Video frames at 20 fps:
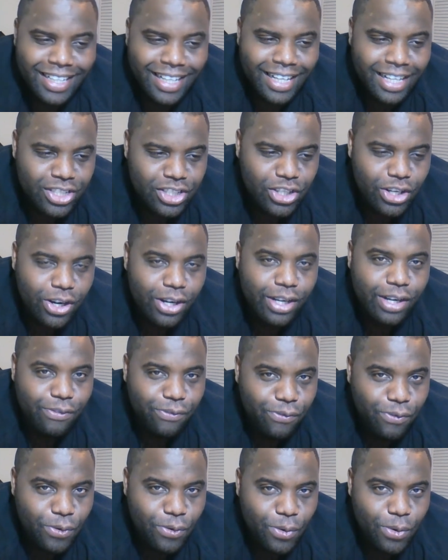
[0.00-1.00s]
Uncharted
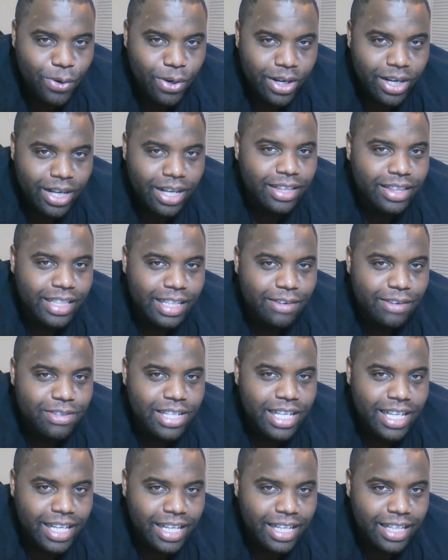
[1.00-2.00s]
4, A
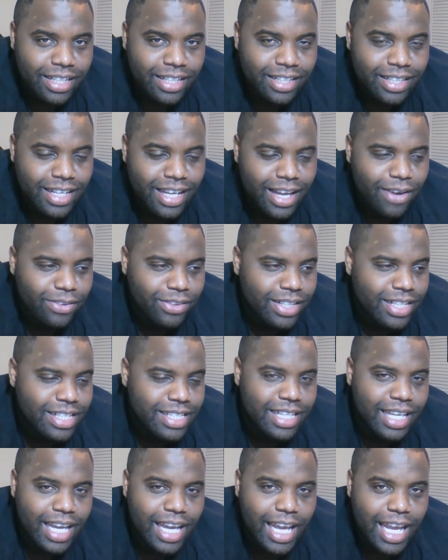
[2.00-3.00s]
Thief's End. Now,
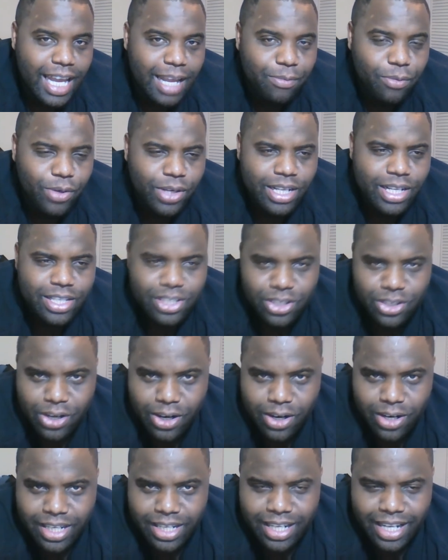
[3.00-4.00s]
this game, when it
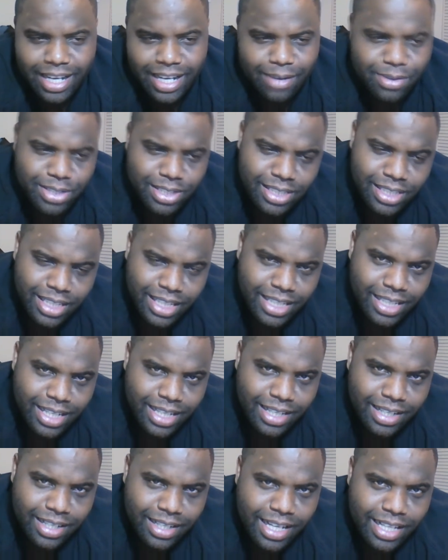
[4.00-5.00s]
started, and I was looking
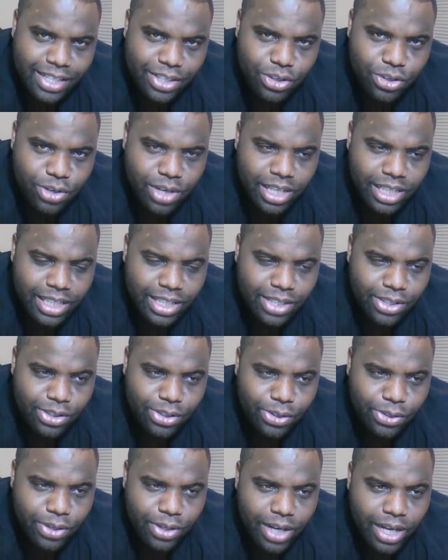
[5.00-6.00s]
at Nathan Drake laying
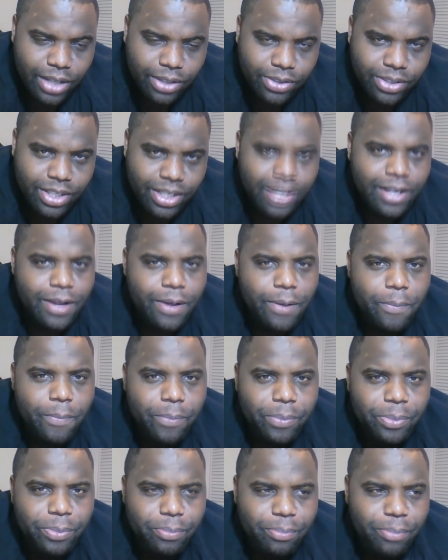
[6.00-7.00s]
on the ground,
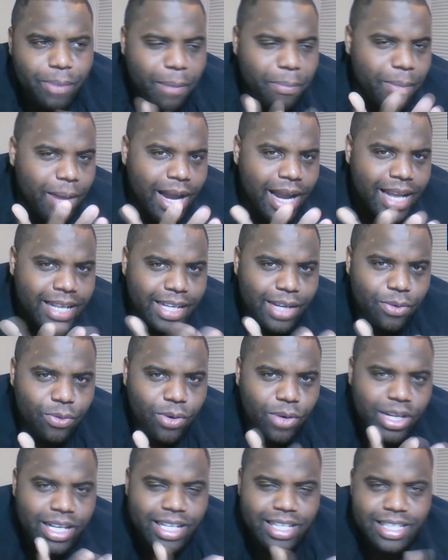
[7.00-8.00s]
my mind didn't
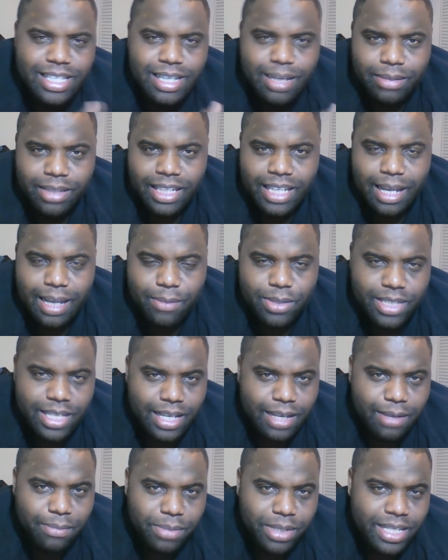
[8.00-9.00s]
want to accept that that was
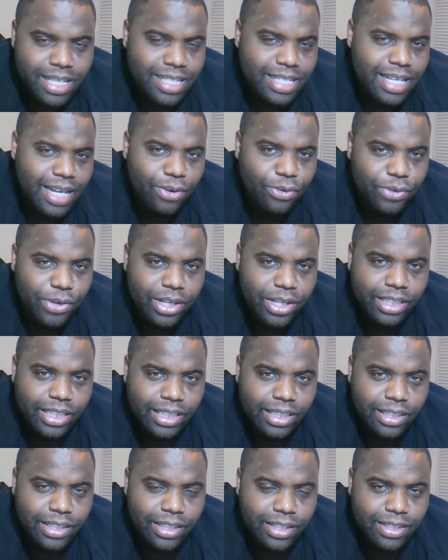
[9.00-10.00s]
him because how real
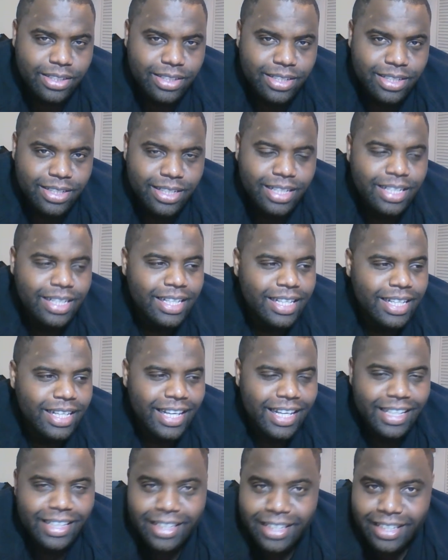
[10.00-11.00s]
it looked.
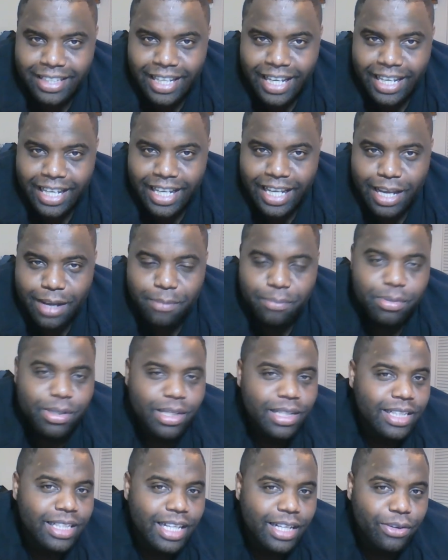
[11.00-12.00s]
It looked like him,
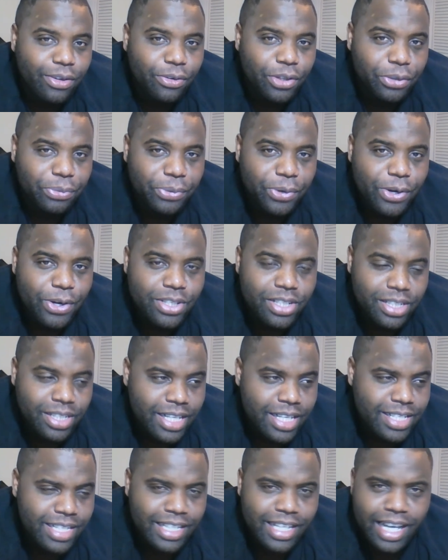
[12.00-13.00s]
but it looked like a real person
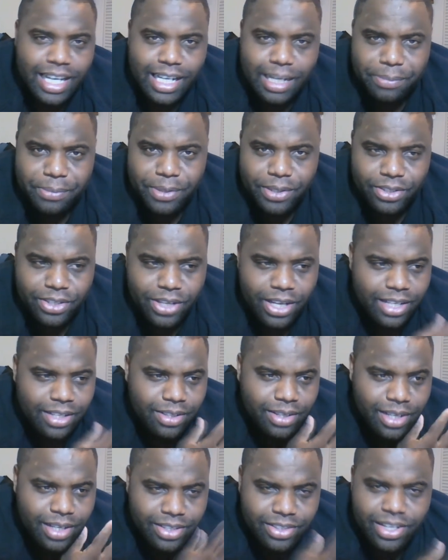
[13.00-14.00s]
as he got up and,
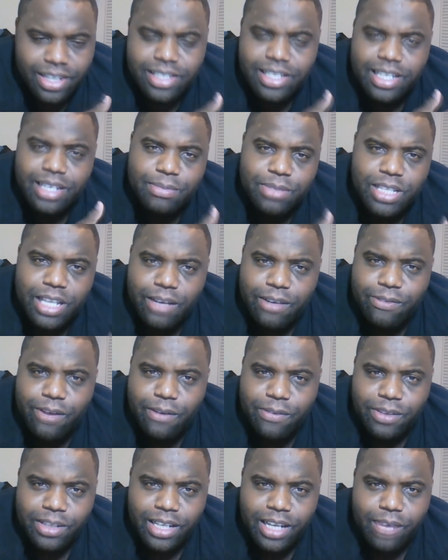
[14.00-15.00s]
and, and dusted himself
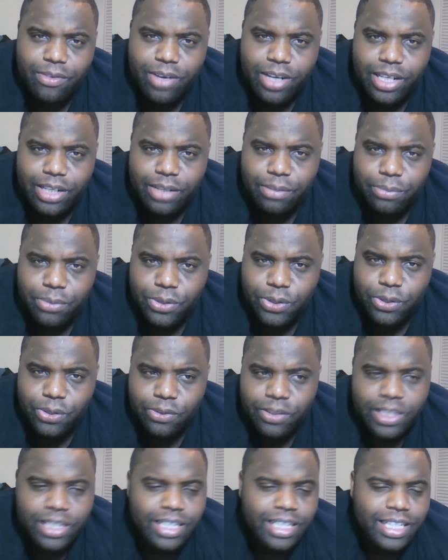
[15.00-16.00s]
off and got ready to move.